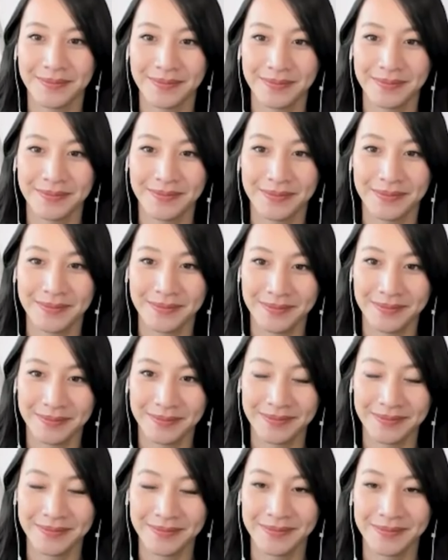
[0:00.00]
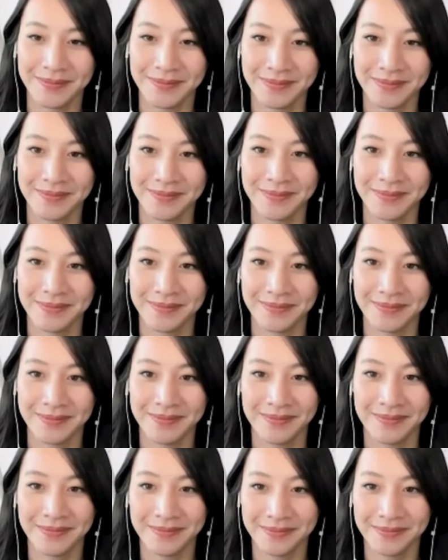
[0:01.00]

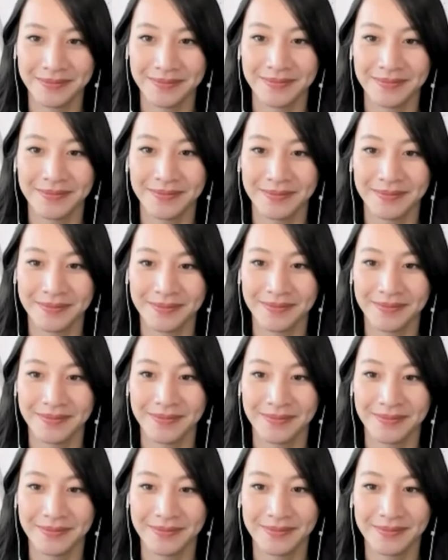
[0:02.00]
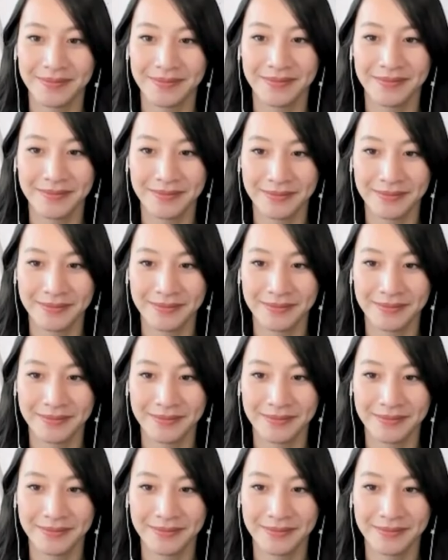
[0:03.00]
No words are spoken by the person on screen.